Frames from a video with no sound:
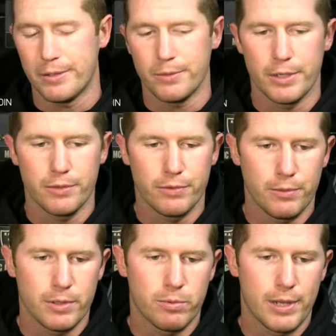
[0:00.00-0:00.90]
You know, we had a
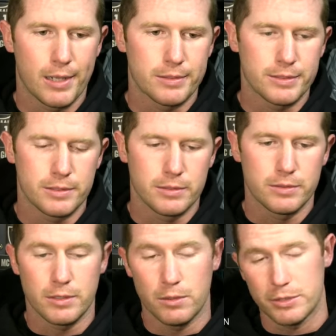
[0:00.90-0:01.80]
great week of practice,
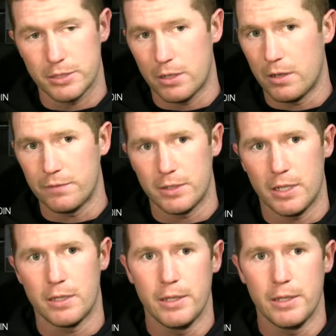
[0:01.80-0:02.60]
and you know, we started off today.